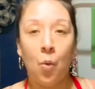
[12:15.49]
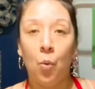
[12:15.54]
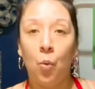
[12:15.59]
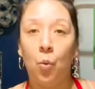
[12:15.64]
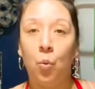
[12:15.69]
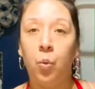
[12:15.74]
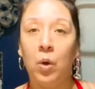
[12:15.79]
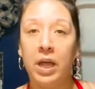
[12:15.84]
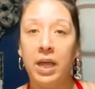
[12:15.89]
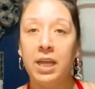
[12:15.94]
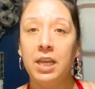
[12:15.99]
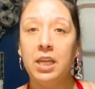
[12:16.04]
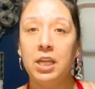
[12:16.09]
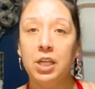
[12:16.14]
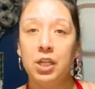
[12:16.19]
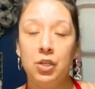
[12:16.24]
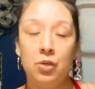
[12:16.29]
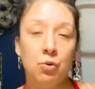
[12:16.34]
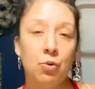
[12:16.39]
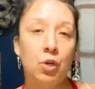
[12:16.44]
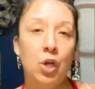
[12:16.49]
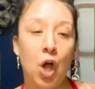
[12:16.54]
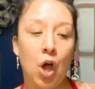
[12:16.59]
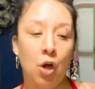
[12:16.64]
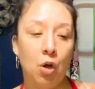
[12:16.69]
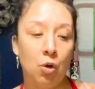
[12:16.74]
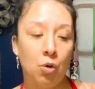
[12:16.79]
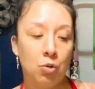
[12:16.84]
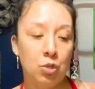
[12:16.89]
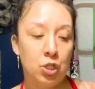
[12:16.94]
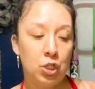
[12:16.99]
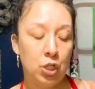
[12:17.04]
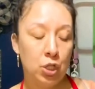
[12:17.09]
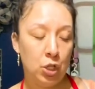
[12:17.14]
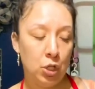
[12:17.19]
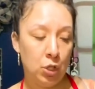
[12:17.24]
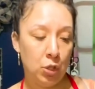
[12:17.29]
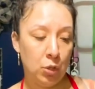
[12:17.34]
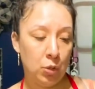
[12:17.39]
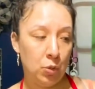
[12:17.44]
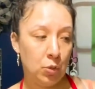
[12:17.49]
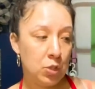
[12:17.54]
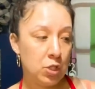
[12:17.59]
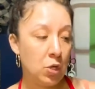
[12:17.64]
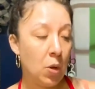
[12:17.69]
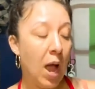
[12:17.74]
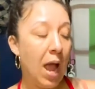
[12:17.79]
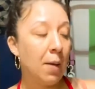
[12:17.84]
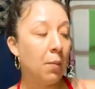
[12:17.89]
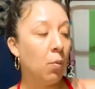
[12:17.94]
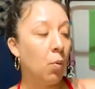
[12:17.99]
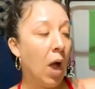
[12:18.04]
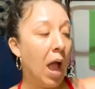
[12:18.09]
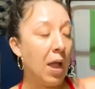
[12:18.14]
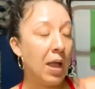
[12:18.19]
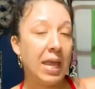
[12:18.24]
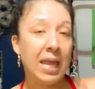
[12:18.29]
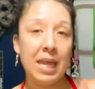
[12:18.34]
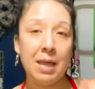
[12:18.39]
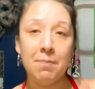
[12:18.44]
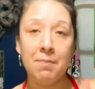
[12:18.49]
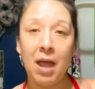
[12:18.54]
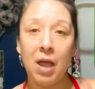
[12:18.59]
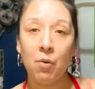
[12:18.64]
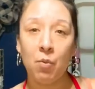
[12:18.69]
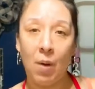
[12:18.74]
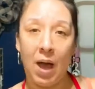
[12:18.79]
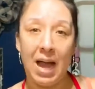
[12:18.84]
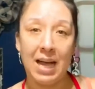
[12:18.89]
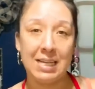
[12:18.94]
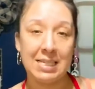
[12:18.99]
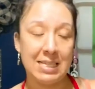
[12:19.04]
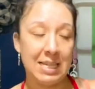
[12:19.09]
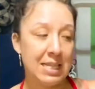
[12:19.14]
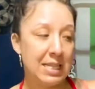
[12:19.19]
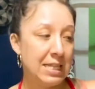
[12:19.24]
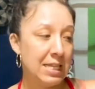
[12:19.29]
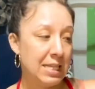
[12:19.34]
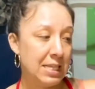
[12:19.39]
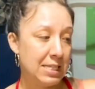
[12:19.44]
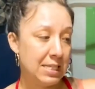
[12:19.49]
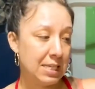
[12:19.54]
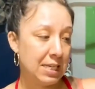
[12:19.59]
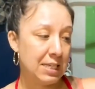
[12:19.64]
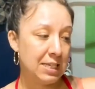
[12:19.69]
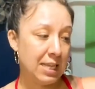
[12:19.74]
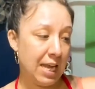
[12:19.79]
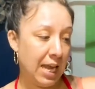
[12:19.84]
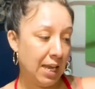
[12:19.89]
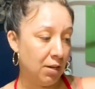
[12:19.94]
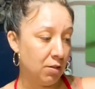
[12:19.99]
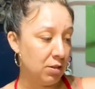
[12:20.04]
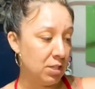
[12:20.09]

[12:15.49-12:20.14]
When you go to, so I heat my wax in this container.